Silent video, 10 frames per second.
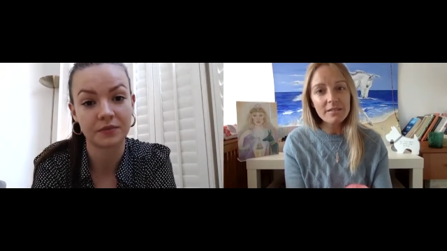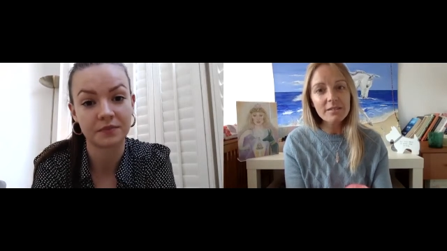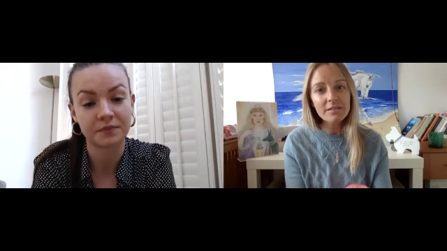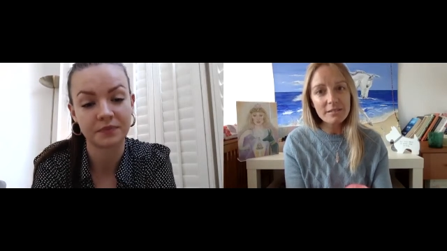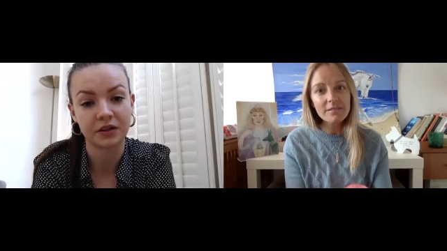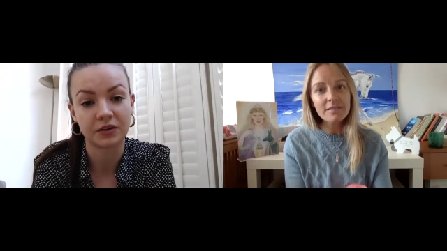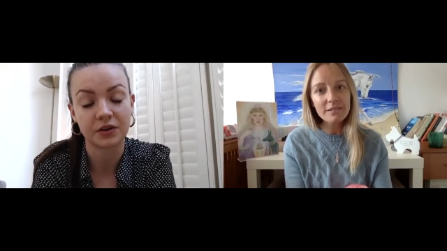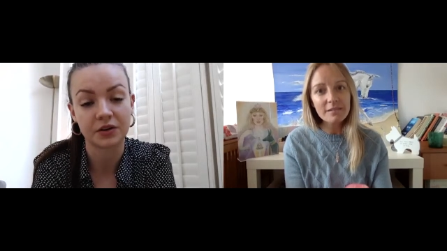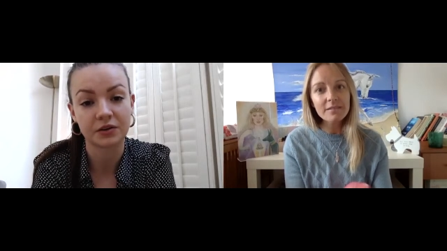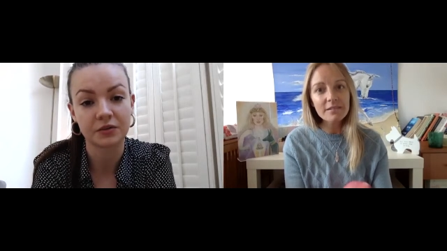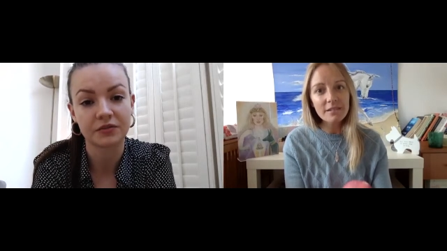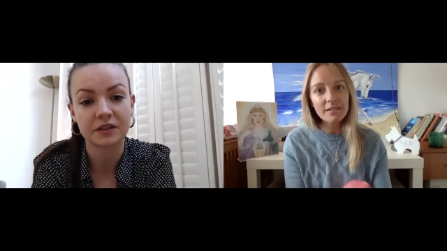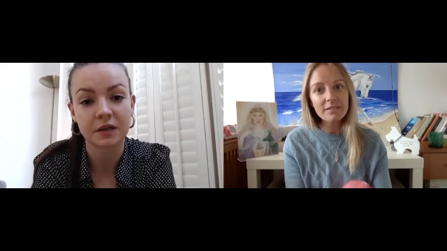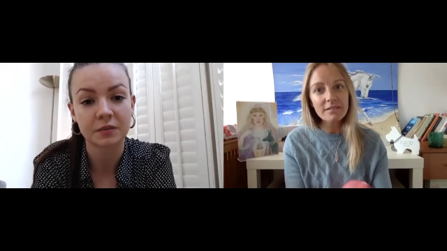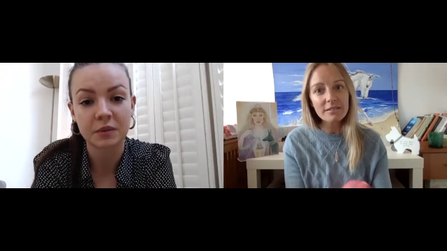Speaker 1: You know, if it's going to
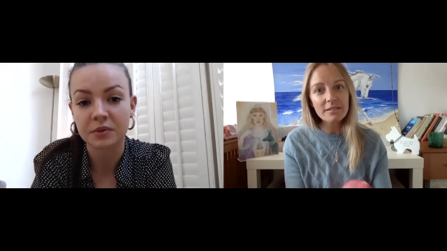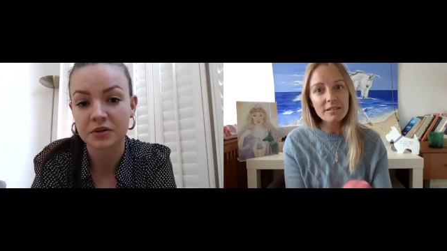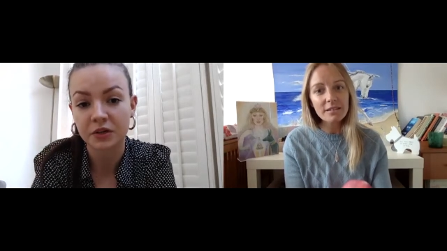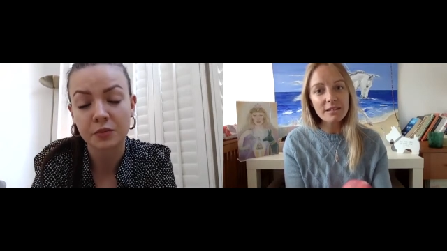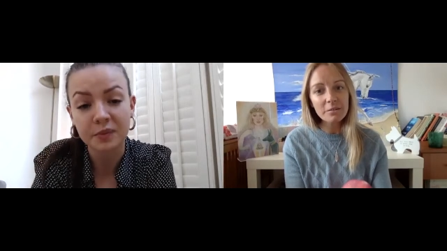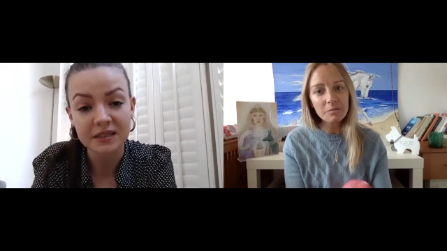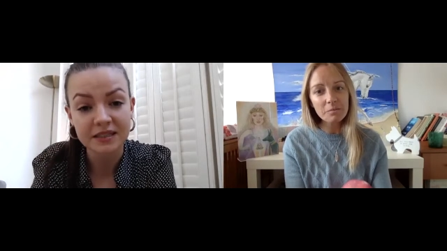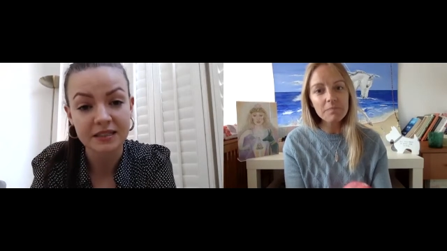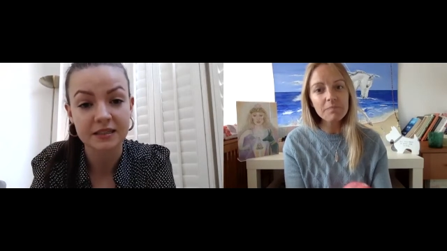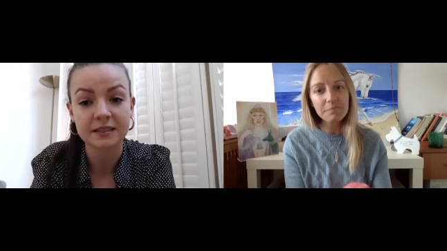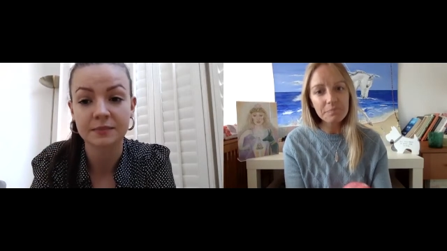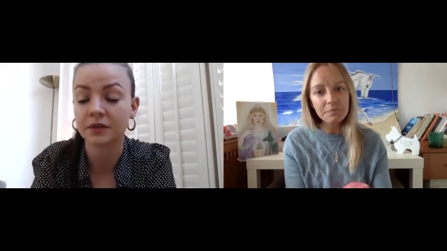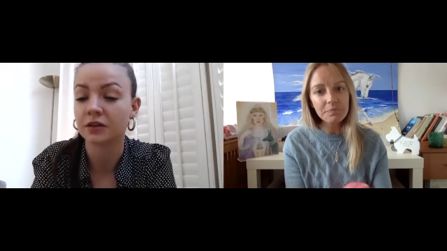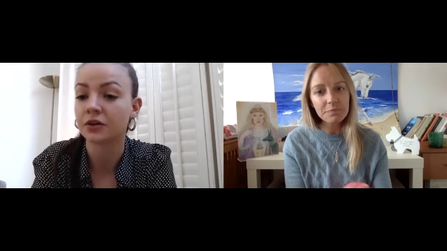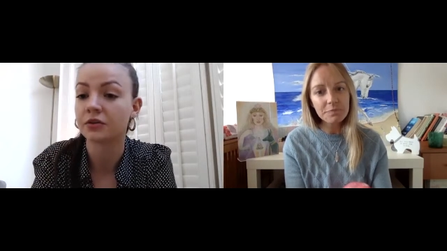be building your business, you know,
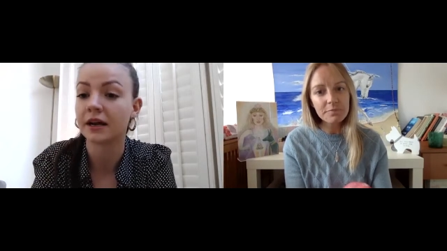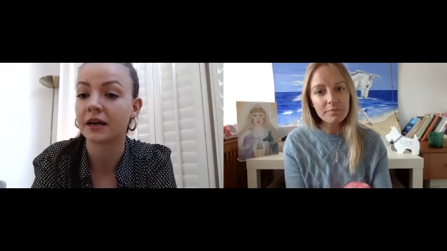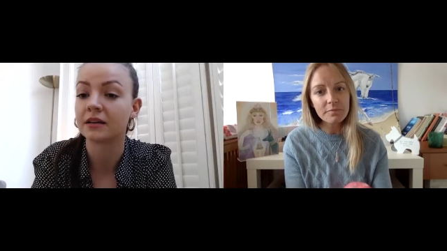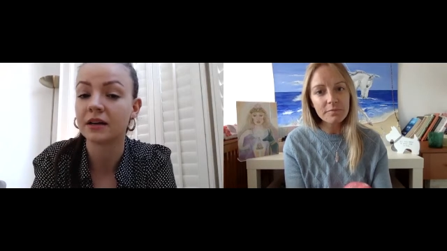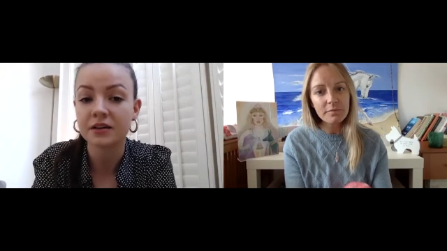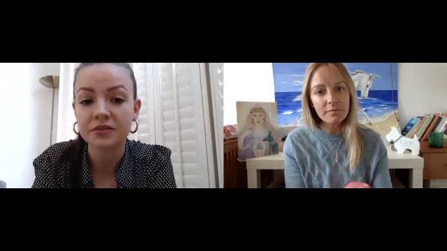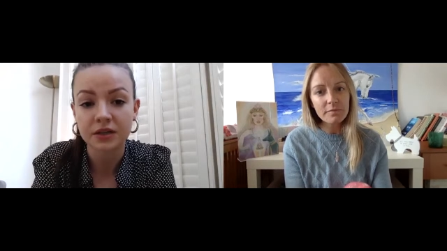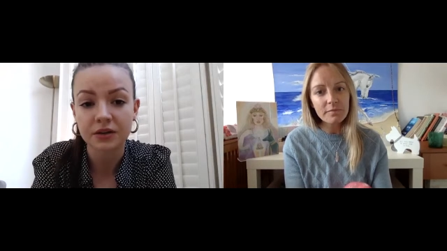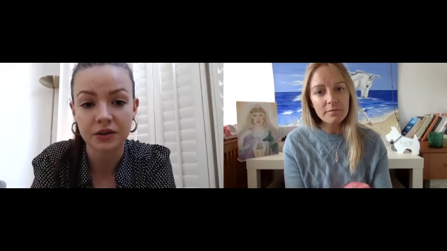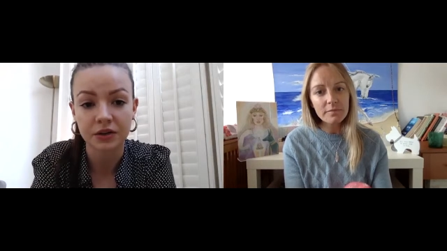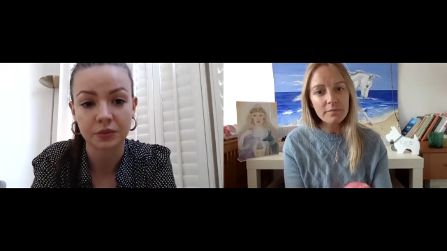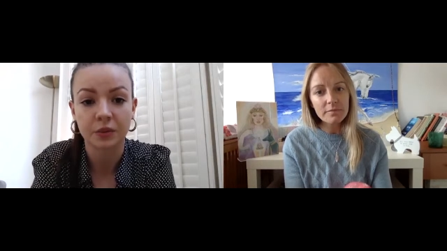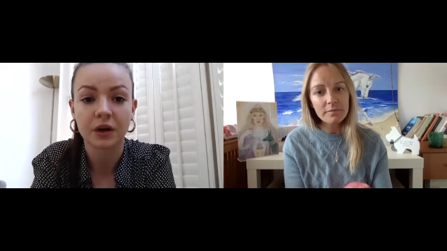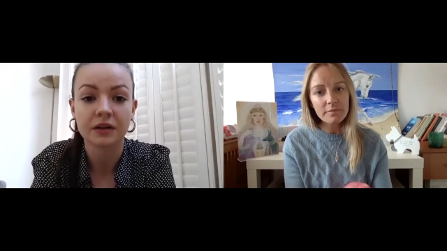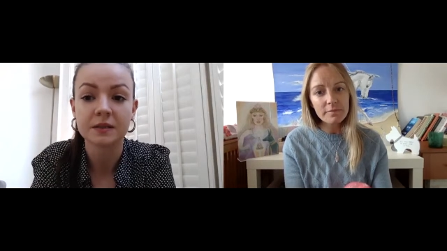creating the lifestyle that you want,
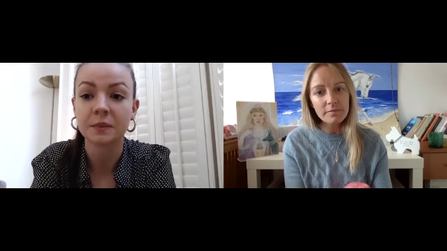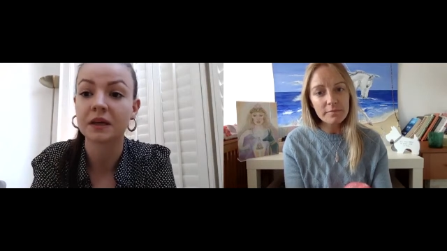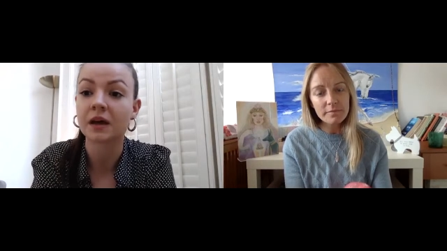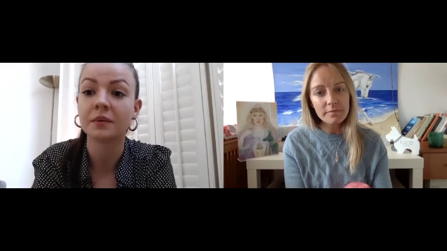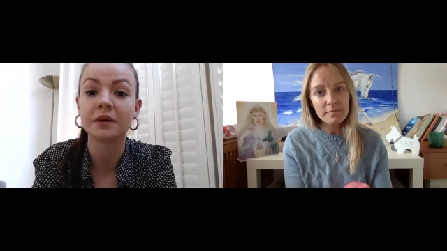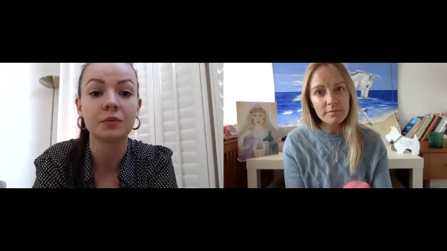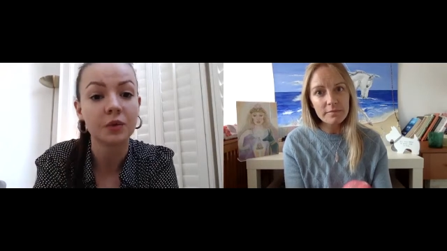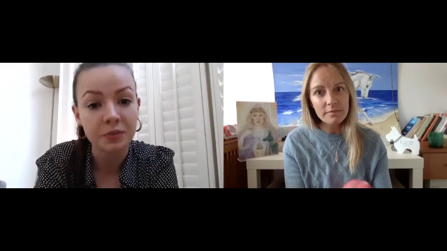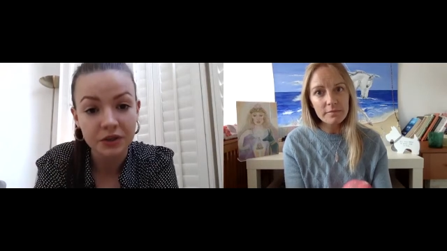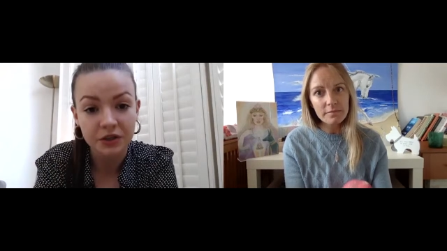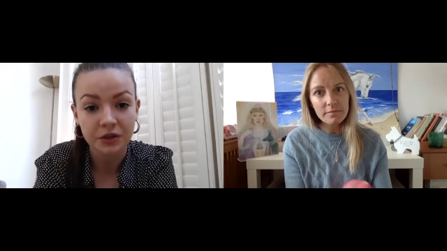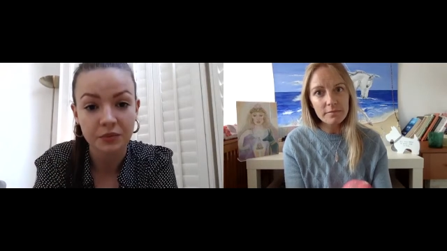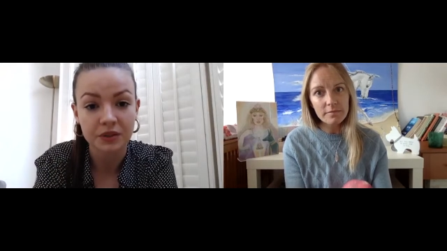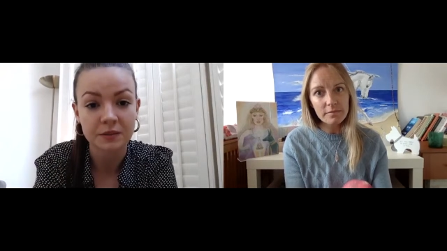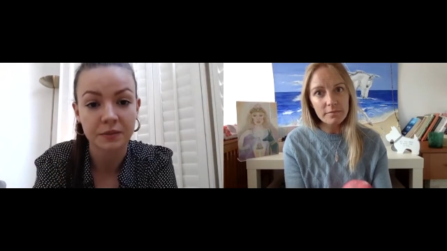becoming the woman that you want to
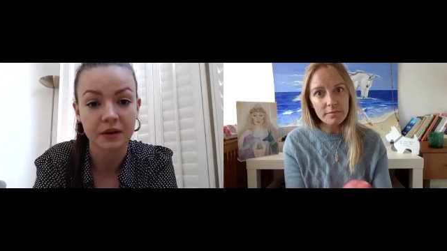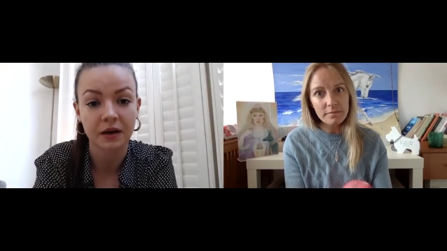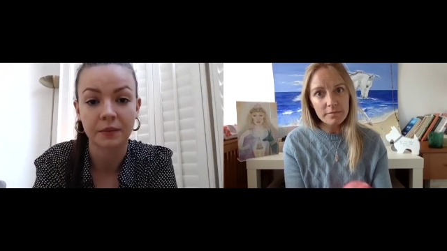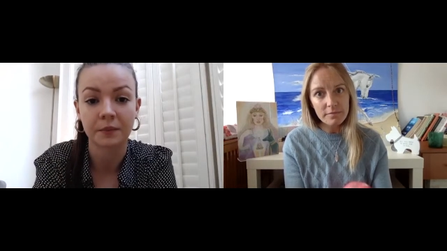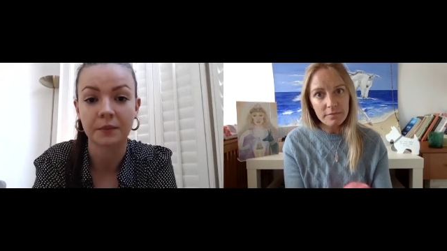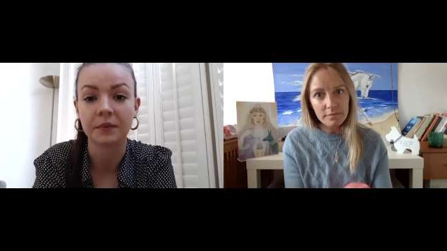become,